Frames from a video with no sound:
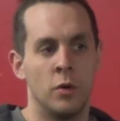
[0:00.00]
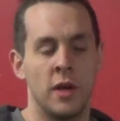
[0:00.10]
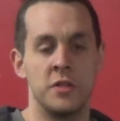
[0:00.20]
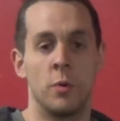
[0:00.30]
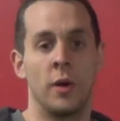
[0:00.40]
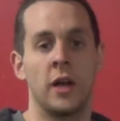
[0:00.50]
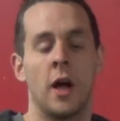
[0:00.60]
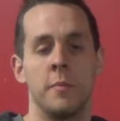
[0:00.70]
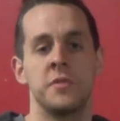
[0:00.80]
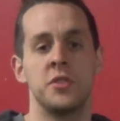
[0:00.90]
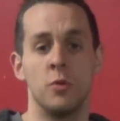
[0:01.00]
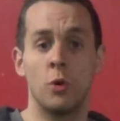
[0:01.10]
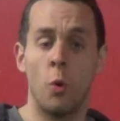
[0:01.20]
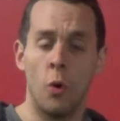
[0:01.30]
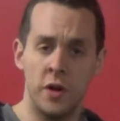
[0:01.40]
Okay, so when it comes to
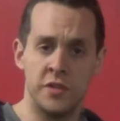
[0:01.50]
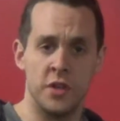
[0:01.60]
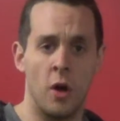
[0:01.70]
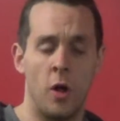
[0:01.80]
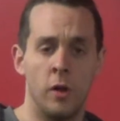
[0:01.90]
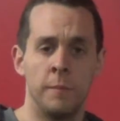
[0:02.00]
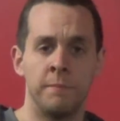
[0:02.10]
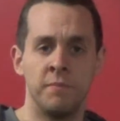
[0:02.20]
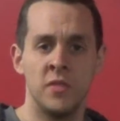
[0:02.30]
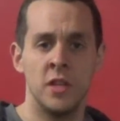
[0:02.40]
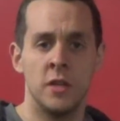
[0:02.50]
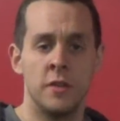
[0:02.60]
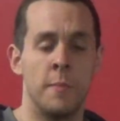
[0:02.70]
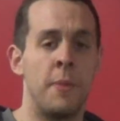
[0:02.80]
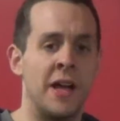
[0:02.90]
cortisol,
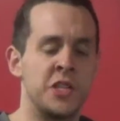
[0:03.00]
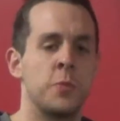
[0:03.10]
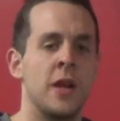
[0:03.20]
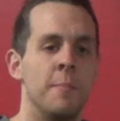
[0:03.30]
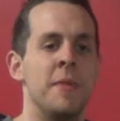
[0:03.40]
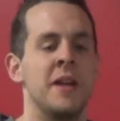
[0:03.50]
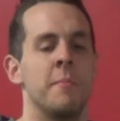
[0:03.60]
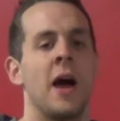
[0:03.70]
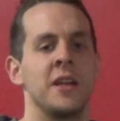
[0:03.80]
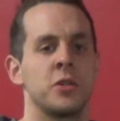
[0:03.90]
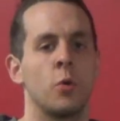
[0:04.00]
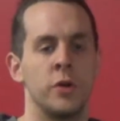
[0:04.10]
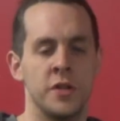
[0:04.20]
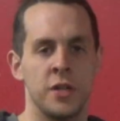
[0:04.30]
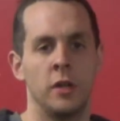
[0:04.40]
the best way to minimize
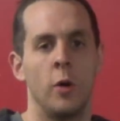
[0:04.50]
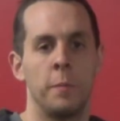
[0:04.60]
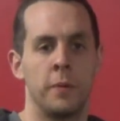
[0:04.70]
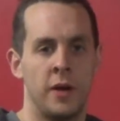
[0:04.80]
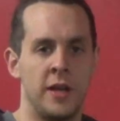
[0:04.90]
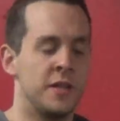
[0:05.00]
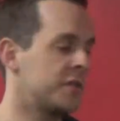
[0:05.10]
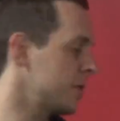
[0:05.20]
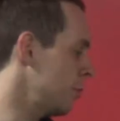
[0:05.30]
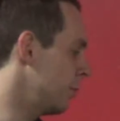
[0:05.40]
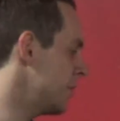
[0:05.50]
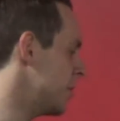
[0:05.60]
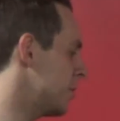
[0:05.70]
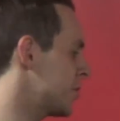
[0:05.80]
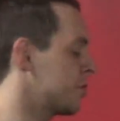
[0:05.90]
cortisol output is to
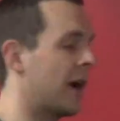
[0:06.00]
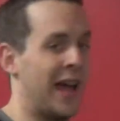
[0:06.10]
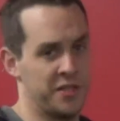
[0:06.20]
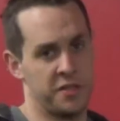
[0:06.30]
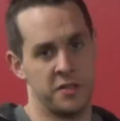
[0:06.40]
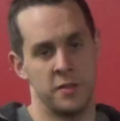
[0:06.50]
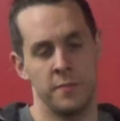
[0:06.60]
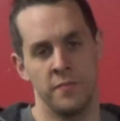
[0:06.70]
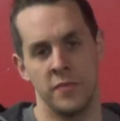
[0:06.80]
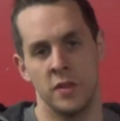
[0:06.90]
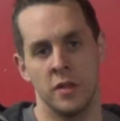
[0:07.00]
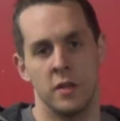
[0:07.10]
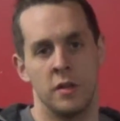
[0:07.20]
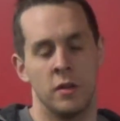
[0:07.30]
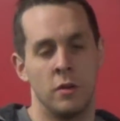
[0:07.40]
reduce stress.
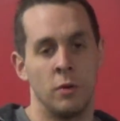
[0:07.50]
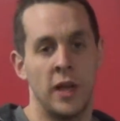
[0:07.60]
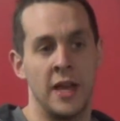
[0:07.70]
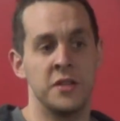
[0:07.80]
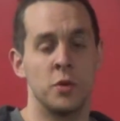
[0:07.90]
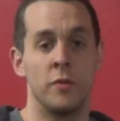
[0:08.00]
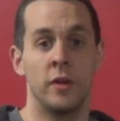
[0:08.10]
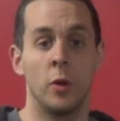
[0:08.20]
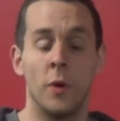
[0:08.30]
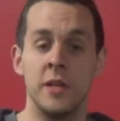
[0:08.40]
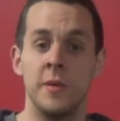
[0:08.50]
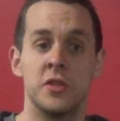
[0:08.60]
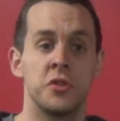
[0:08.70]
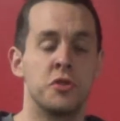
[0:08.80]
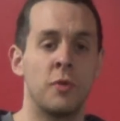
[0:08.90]
Okay, so if you're going to be
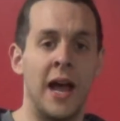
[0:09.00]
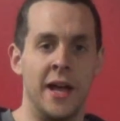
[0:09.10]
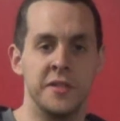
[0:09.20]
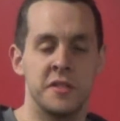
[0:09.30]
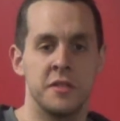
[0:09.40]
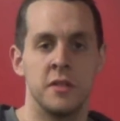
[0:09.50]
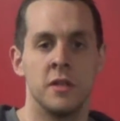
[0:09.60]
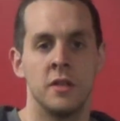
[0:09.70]
stressed